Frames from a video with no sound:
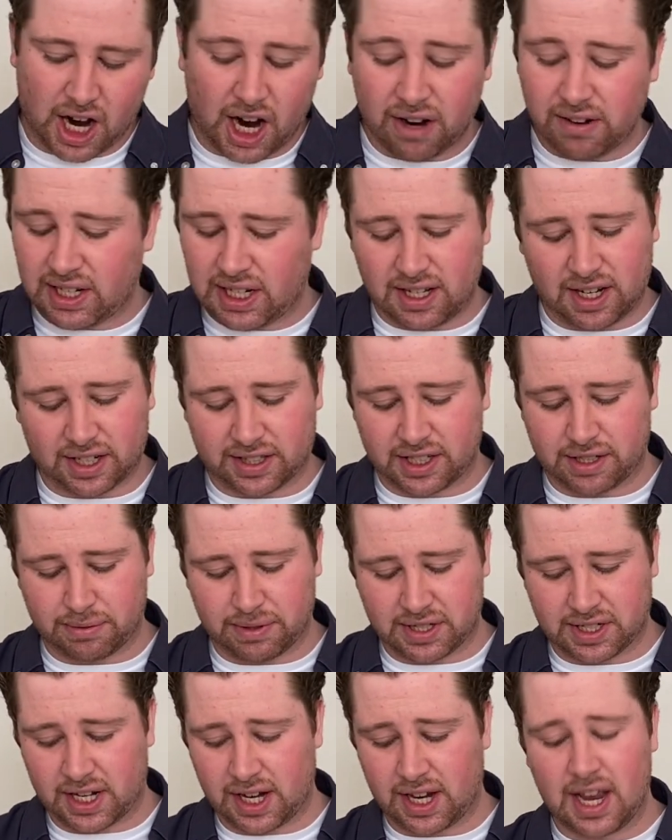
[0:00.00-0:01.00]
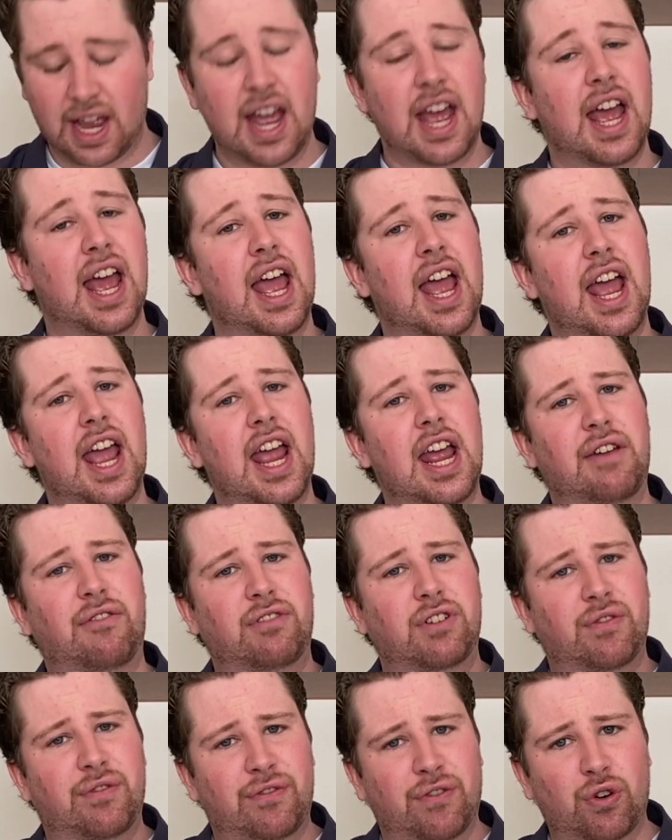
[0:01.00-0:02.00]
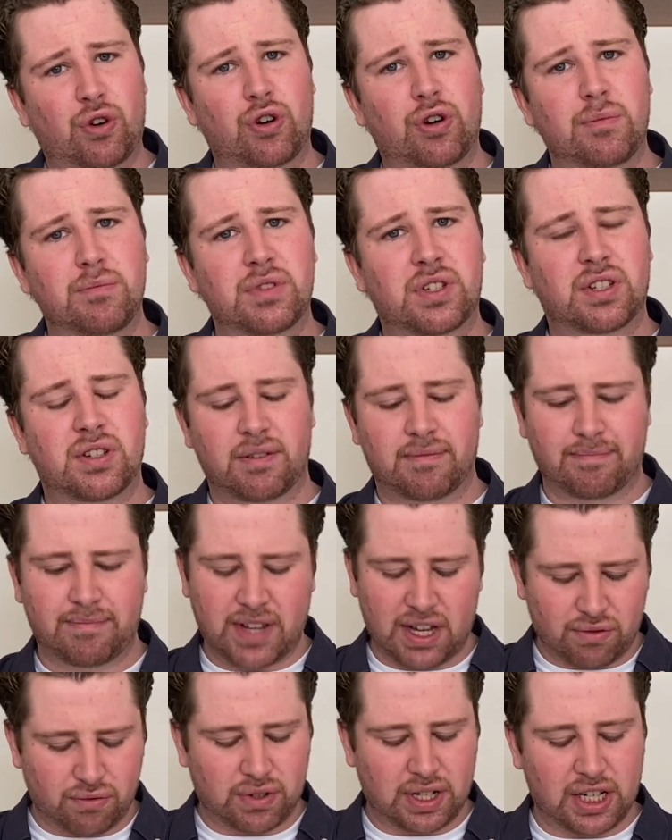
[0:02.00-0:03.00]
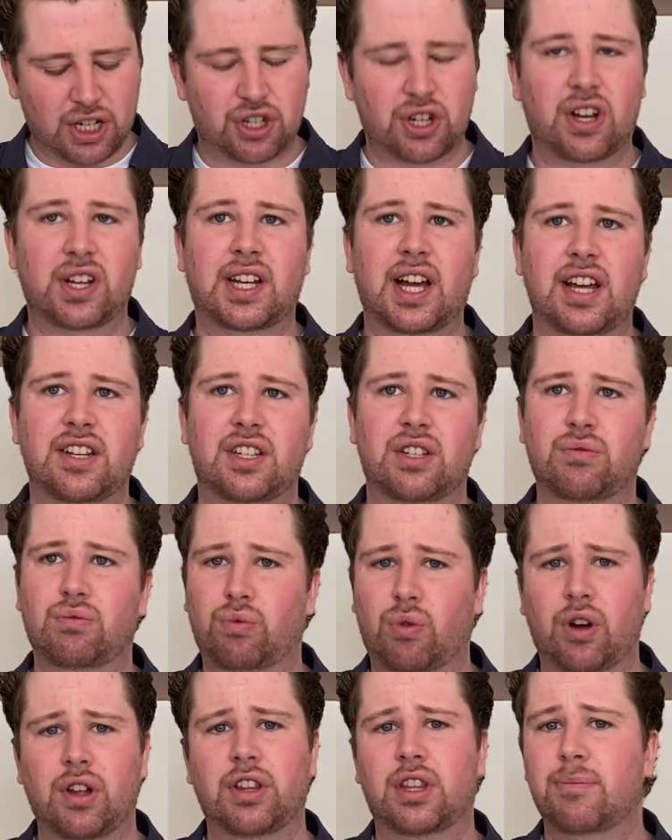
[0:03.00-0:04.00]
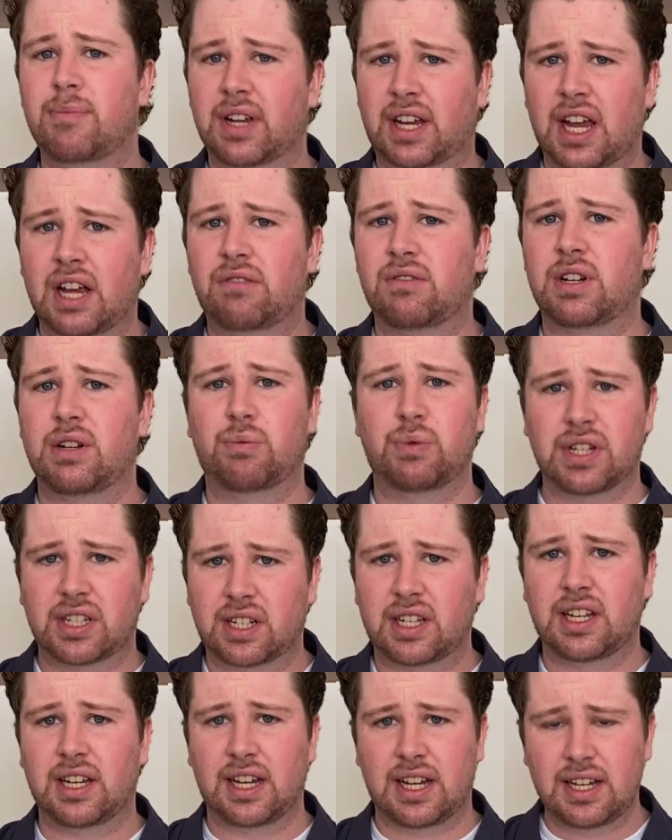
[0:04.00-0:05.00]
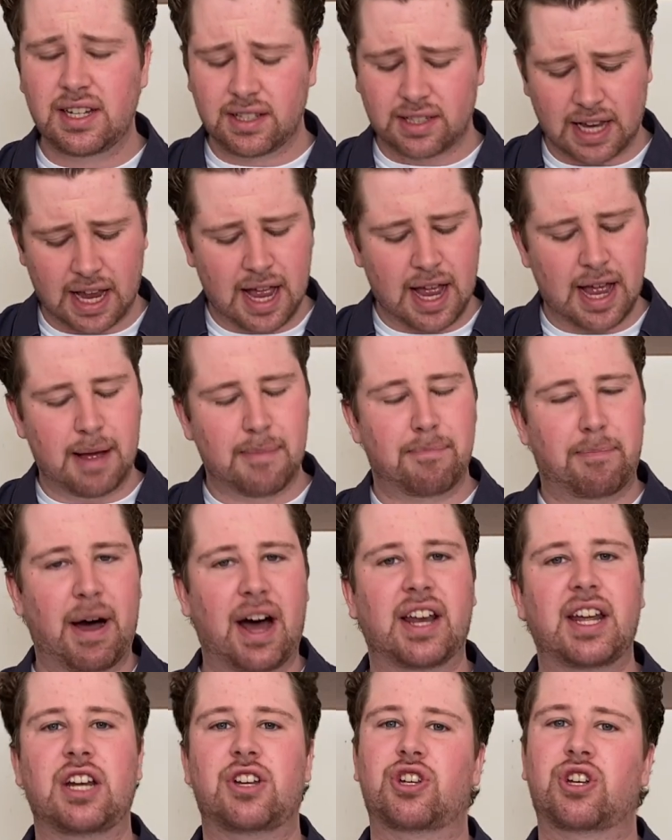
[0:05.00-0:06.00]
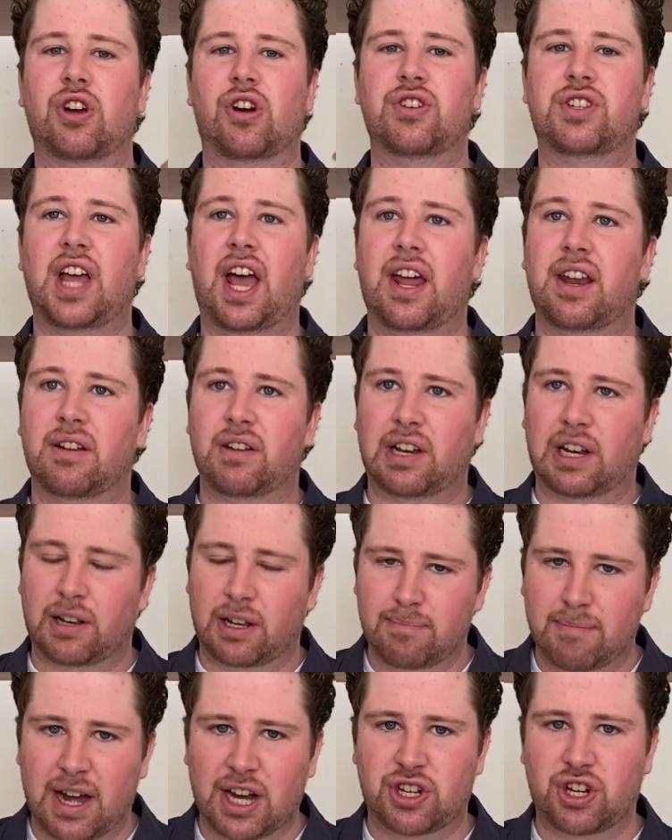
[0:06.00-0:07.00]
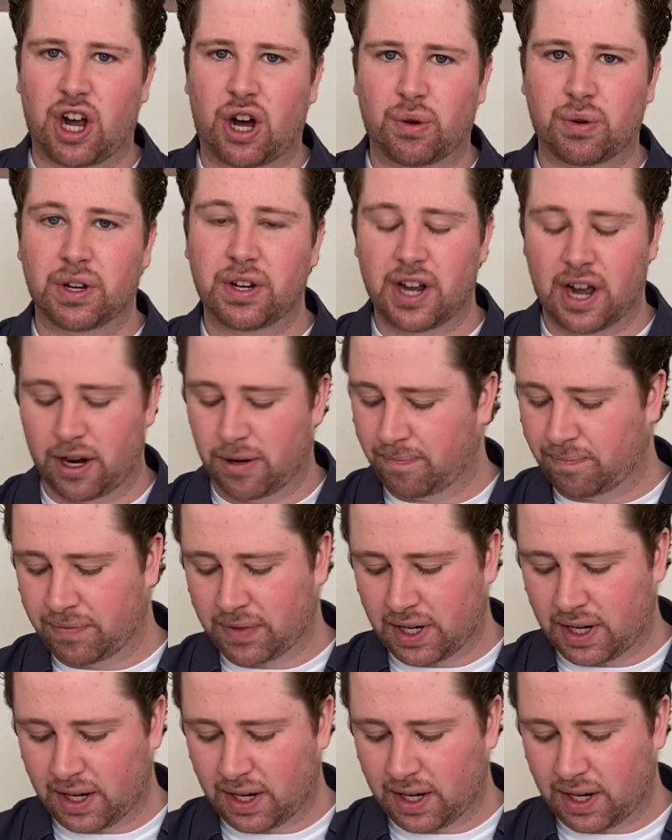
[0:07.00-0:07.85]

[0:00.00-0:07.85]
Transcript: I really like this whisky. It really showcases what the McHenry whisky is, but it shows at a much older note.